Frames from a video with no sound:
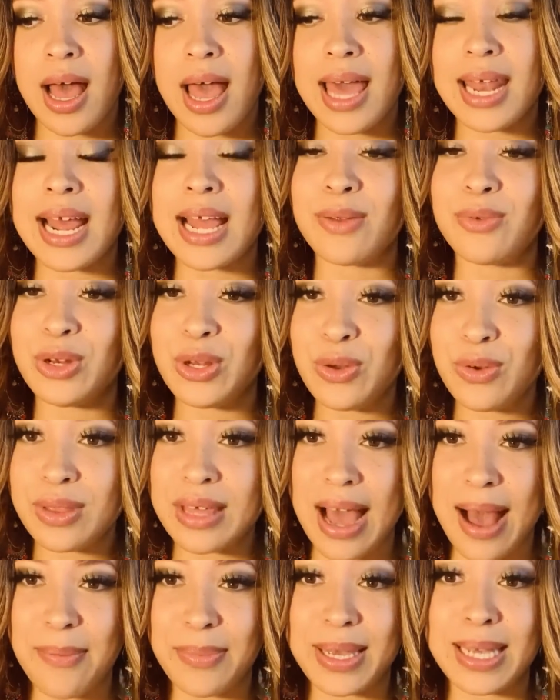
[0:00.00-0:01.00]
And I knew
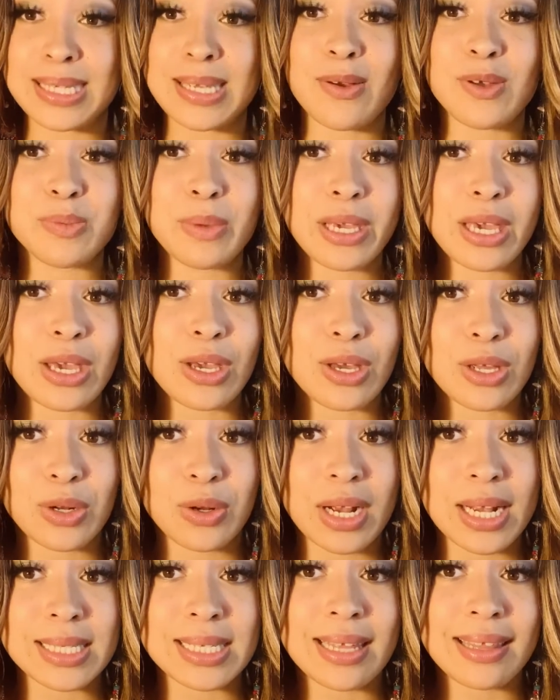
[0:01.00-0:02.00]
that because I was making good
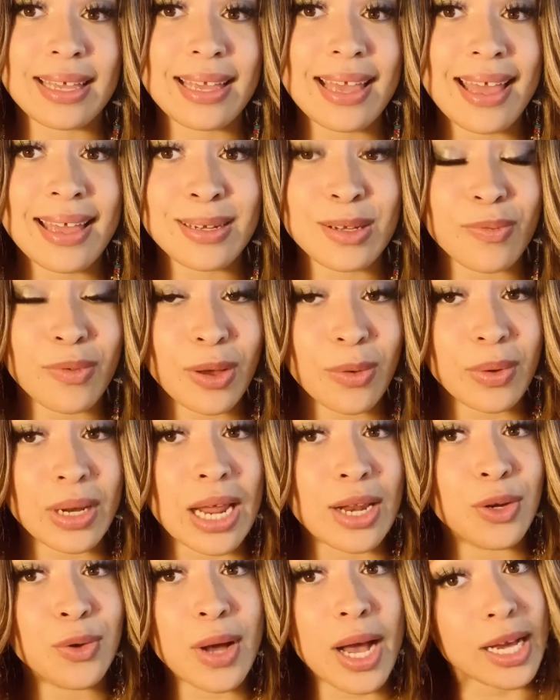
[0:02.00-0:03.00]
grades at the end of it when
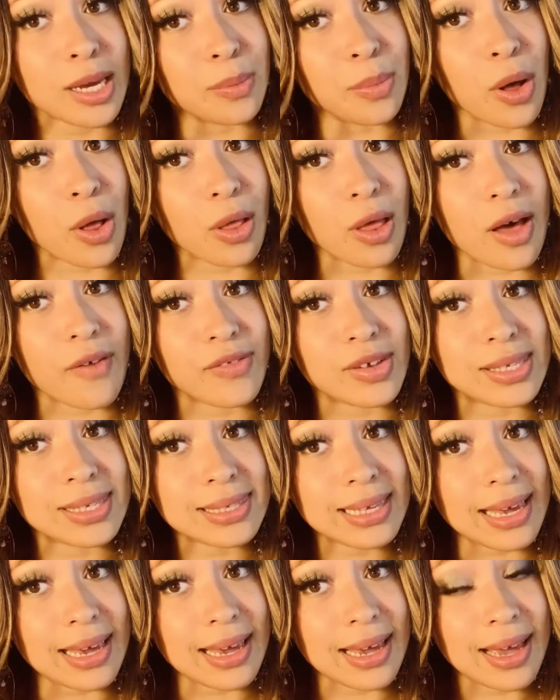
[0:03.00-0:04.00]
I knew I could pull off a
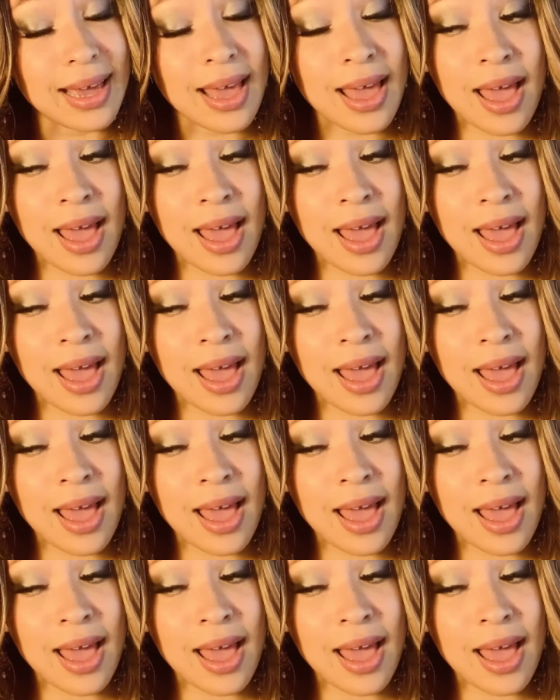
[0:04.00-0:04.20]
C.